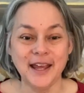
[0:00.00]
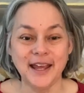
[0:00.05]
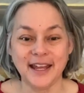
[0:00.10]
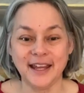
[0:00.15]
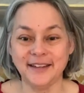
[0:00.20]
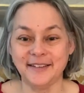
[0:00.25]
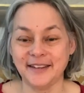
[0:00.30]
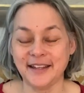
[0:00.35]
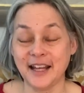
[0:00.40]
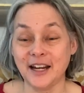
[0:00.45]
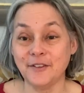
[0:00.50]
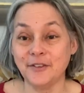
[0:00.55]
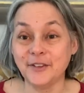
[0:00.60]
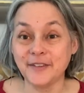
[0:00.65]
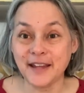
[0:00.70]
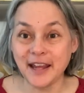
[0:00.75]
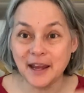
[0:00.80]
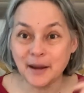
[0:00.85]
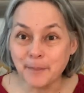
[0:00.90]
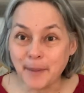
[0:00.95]
instead of
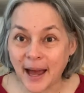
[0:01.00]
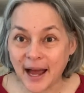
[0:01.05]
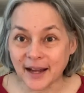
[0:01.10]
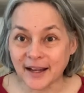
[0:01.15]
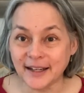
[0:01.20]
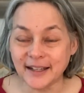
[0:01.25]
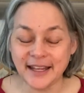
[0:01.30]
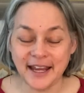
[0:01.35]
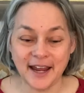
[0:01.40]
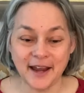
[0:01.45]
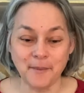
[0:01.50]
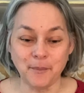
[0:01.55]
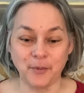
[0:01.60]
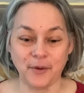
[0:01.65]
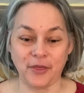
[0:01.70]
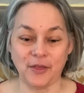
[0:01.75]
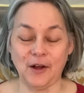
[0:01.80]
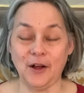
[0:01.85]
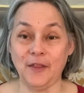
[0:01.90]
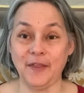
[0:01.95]
staying back at camp
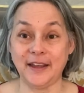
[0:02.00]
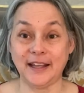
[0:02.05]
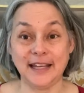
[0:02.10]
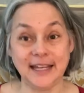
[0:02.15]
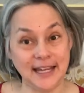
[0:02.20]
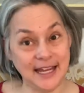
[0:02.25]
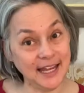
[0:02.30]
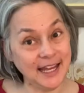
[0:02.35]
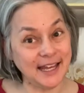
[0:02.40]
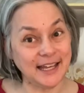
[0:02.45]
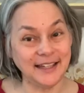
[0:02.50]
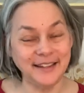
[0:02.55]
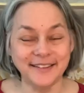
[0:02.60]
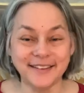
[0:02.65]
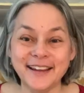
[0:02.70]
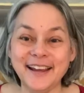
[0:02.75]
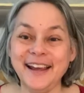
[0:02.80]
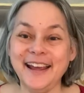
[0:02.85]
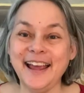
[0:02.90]
with all the kids.